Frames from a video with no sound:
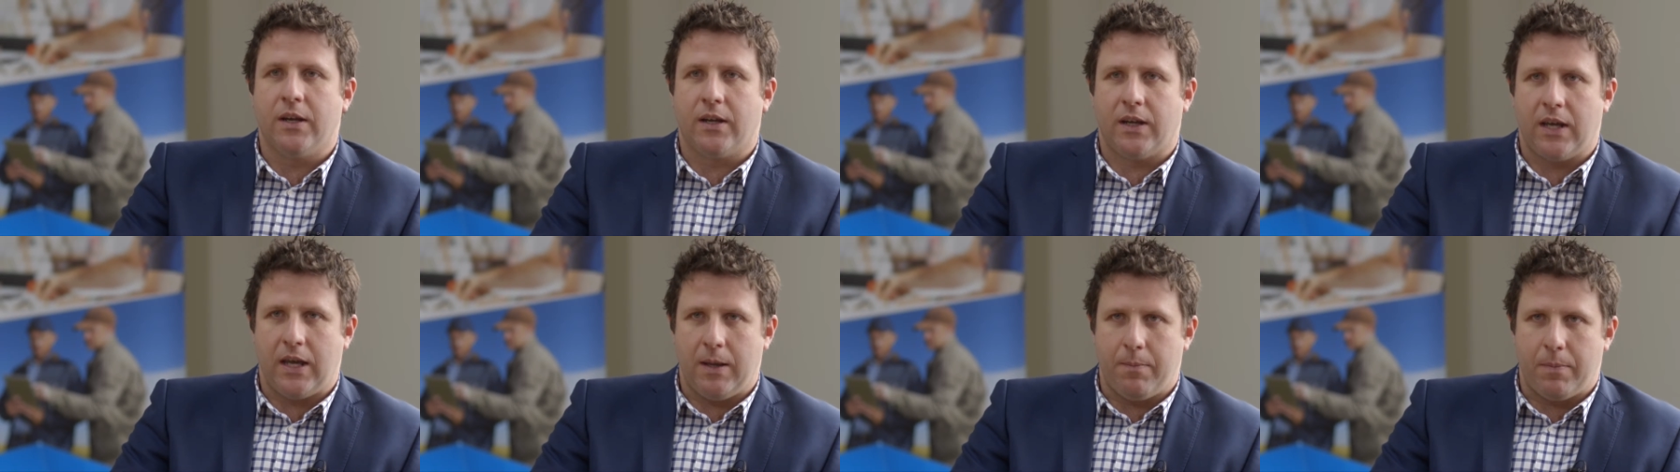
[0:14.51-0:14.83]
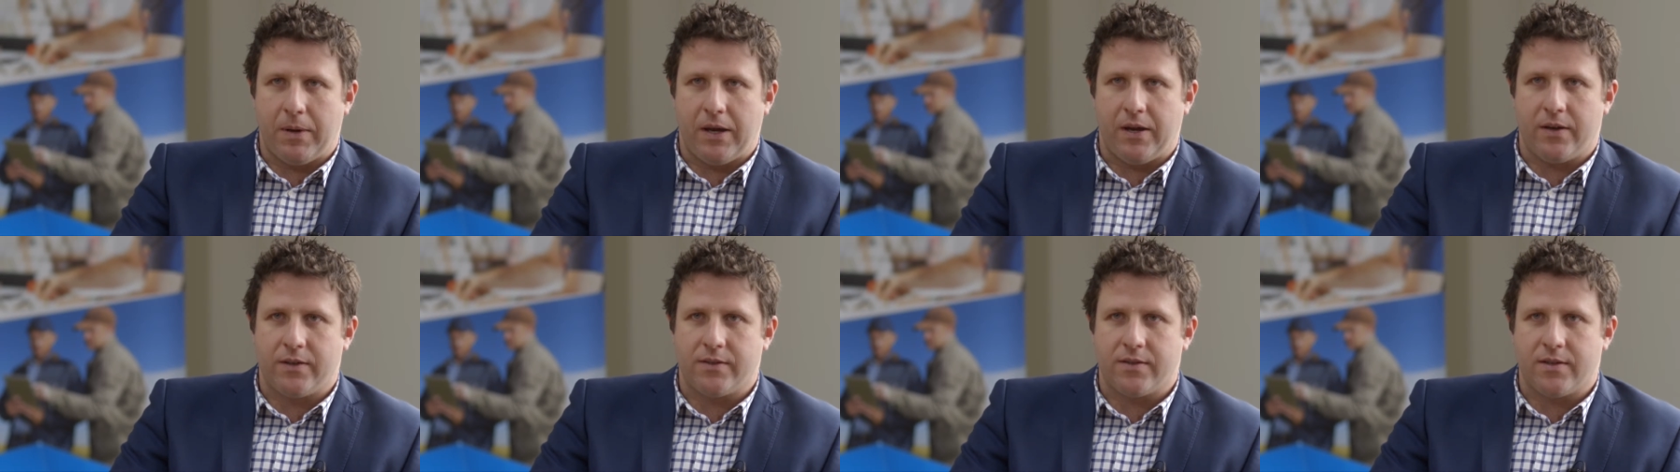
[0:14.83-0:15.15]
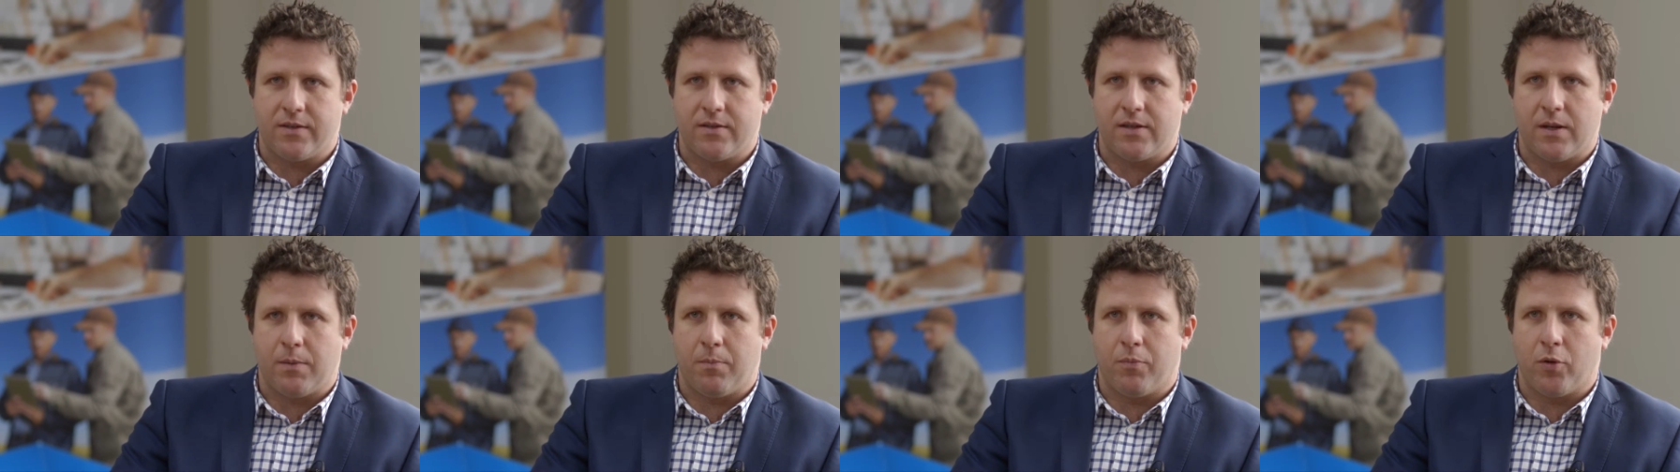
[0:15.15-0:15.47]
keep our
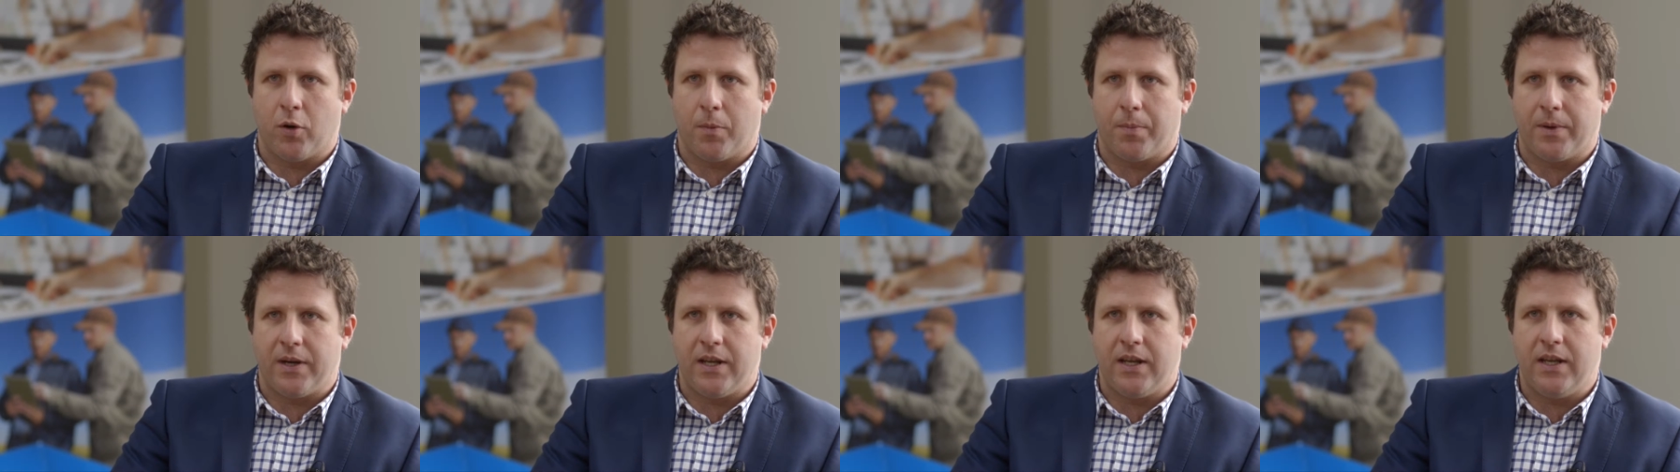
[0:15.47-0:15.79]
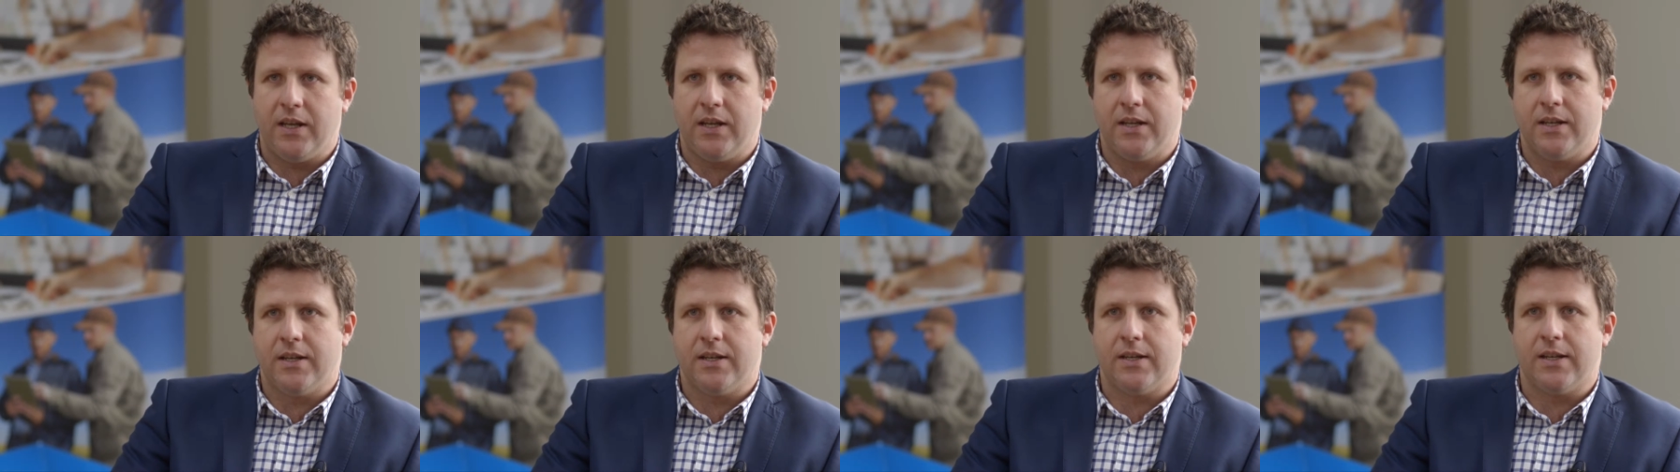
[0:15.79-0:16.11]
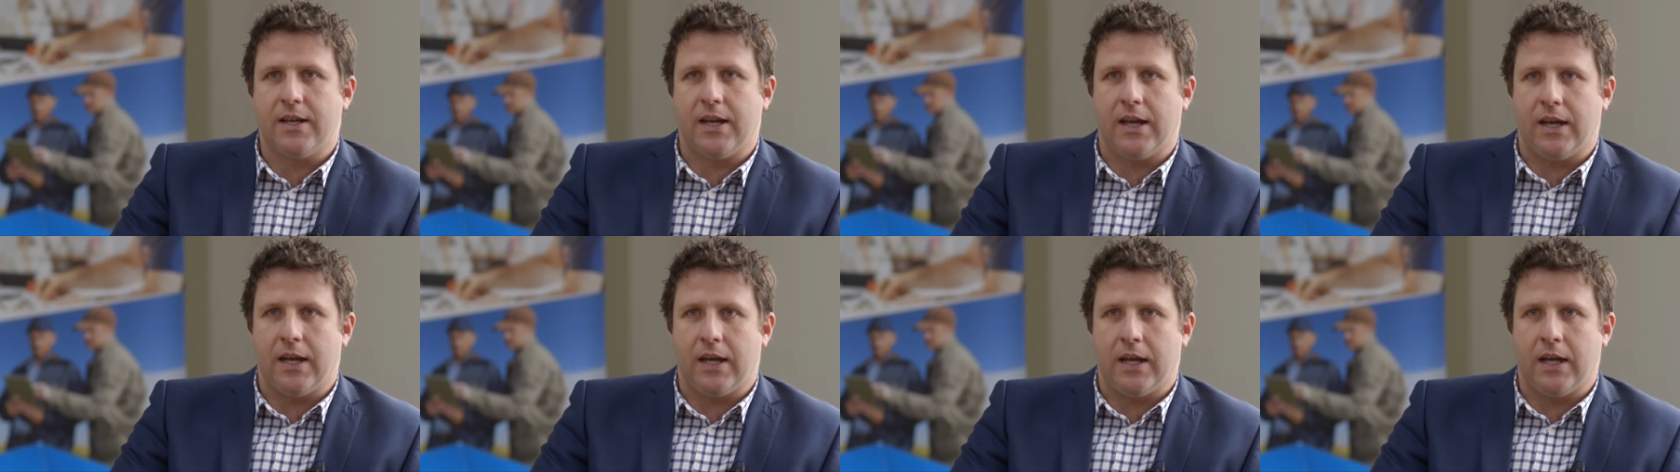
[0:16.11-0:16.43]
existing property
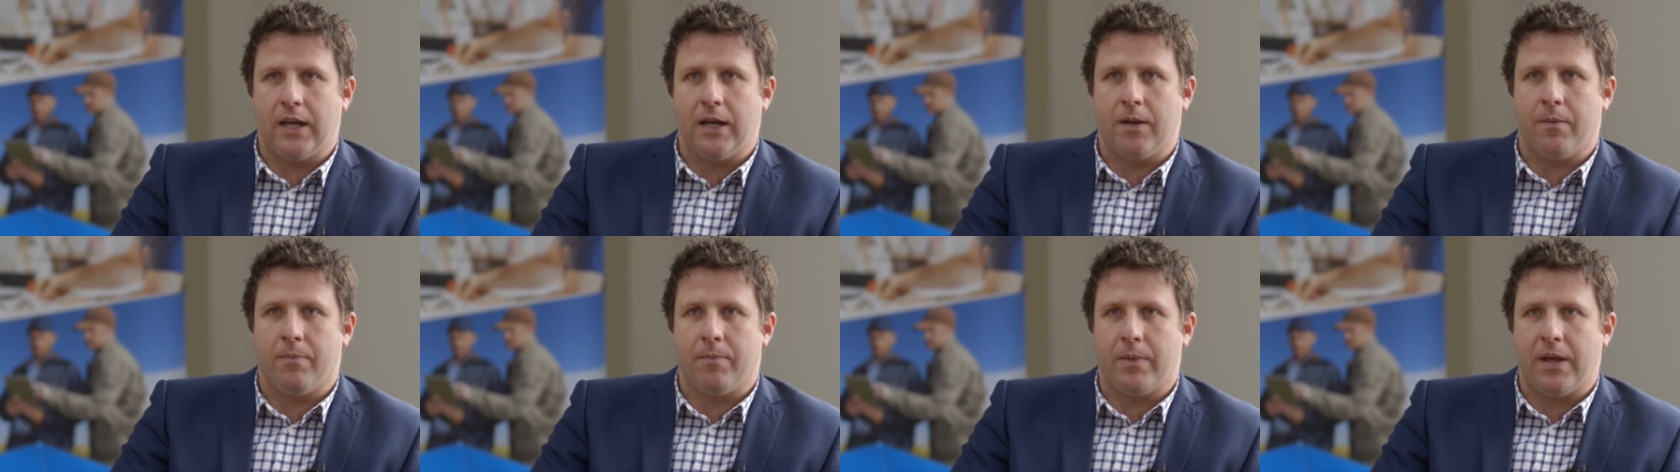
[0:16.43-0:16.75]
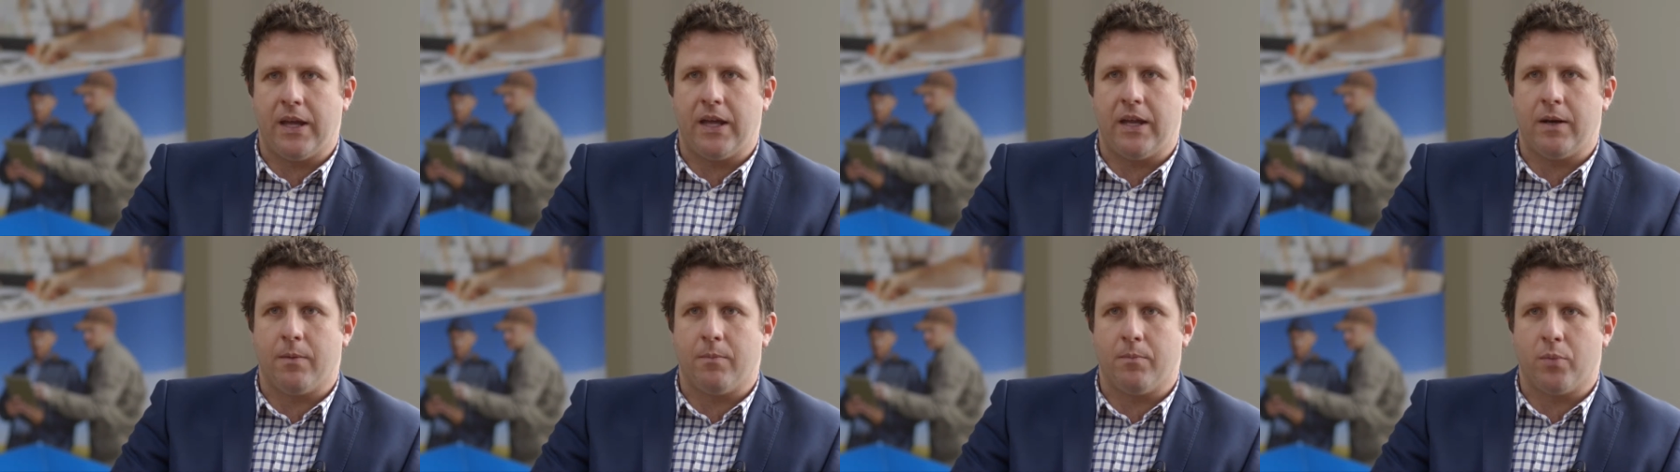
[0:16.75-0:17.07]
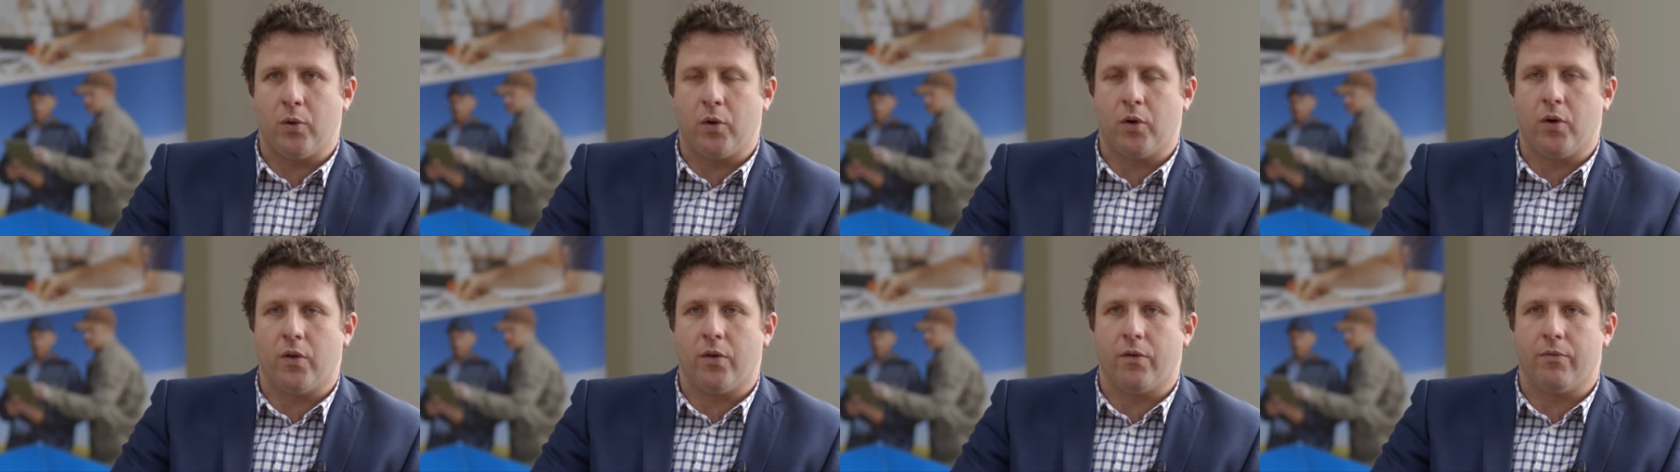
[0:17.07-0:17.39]
and
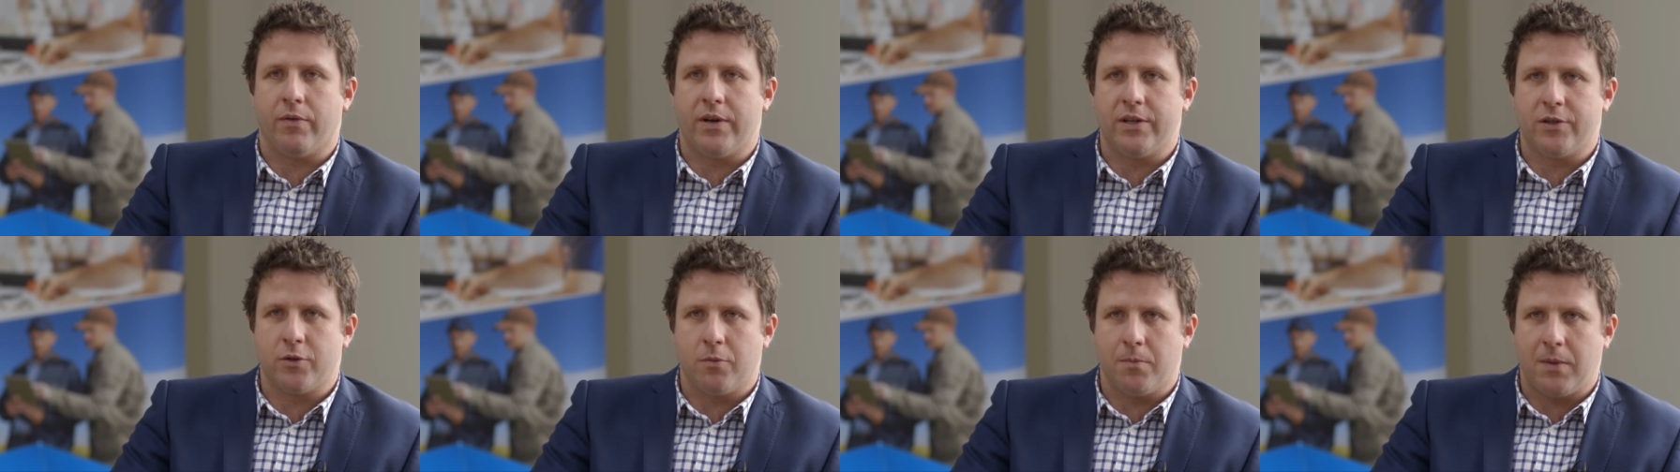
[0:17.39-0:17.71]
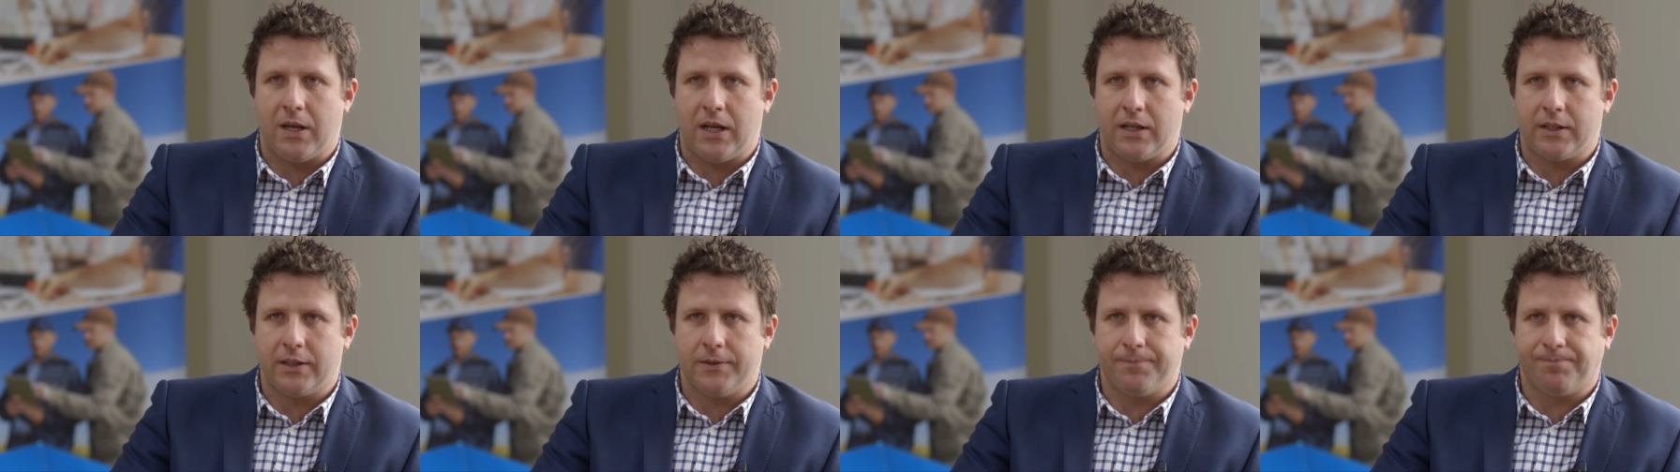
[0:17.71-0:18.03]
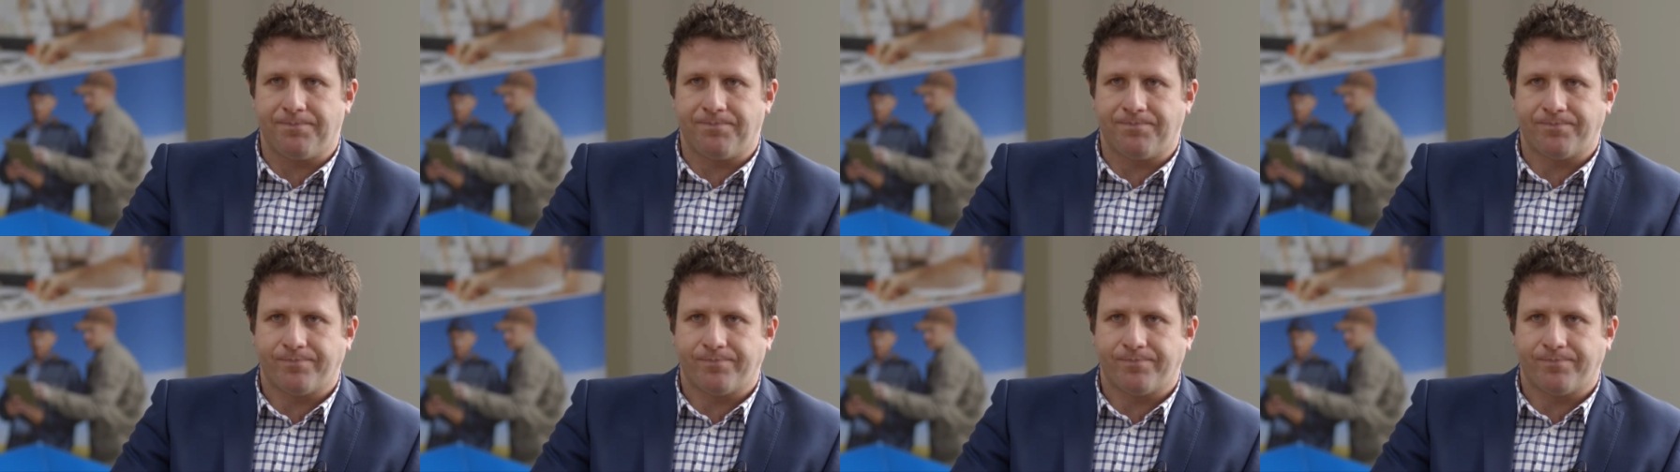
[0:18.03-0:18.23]
put it on the rental market.